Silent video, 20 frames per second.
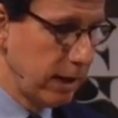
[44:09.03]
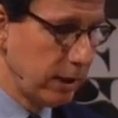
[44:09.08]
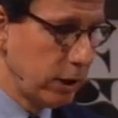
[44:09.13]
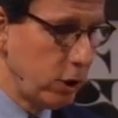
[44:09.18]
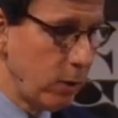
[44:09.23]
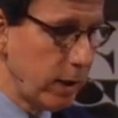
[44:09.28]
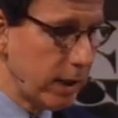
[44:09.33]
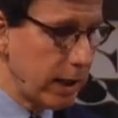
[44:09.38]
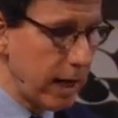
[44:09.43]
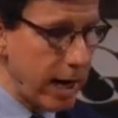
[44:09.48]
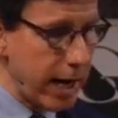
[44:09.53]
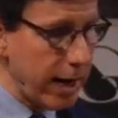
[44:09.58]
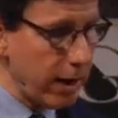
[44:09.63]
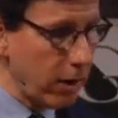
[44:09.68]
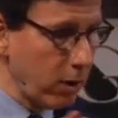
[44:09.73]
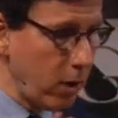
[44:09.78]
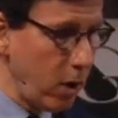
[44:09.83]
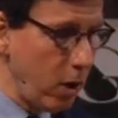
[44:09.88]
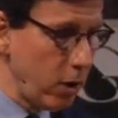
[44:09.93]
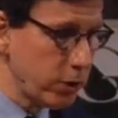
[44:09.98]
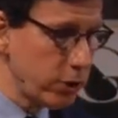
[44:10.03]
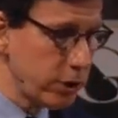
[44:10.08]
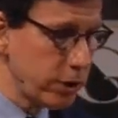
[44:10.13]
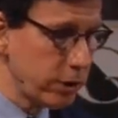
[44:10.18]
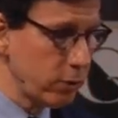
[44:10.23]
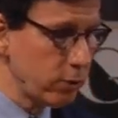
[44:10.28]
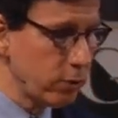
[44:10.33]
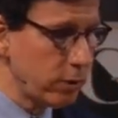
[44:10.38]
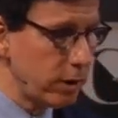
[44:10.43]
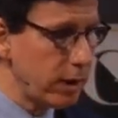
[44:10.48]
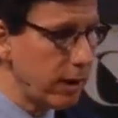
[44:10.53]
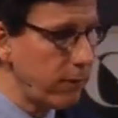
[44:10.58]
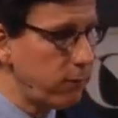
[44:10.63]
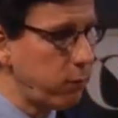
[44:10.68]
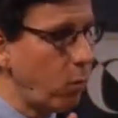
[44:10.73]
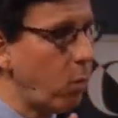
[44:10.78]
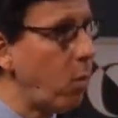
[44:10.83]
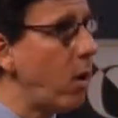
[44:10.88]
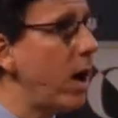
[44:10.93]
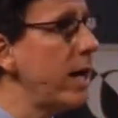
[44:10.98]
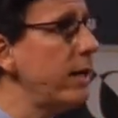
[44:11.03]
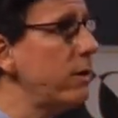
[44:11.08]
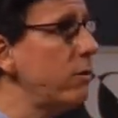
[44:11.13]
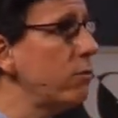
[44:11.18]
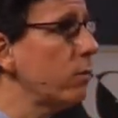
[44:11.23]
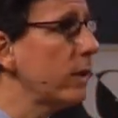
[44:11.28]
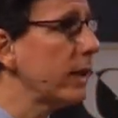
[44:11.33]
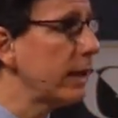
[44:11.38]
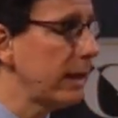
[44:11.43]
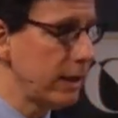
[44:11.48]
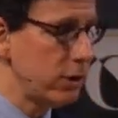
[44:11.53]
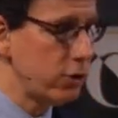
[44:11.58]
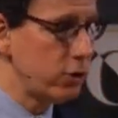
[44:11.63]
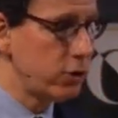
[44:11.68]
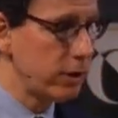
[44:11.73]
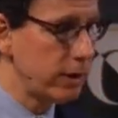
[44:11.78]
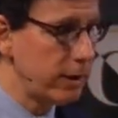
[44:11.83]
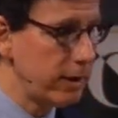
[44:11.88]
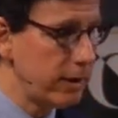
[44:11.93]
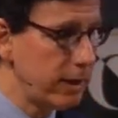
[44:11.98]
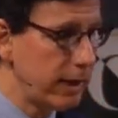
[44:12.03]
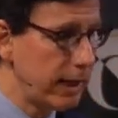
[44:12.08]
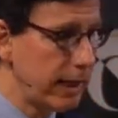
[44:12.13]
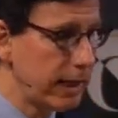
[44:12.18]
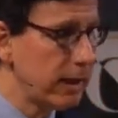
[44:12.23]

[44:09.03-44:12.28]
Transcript: You and I are all children of one religion,